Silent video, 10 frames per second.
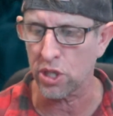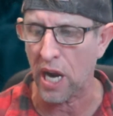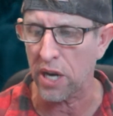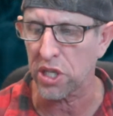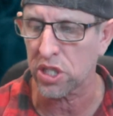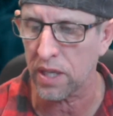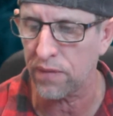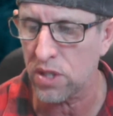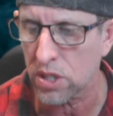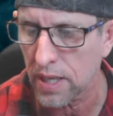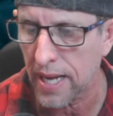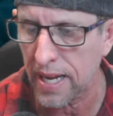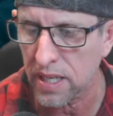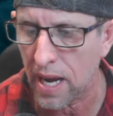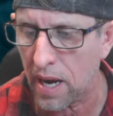Jody Stevens. How
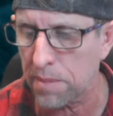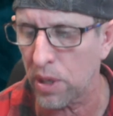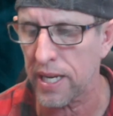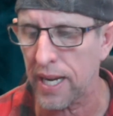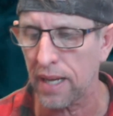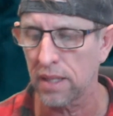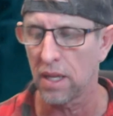you going, my dear?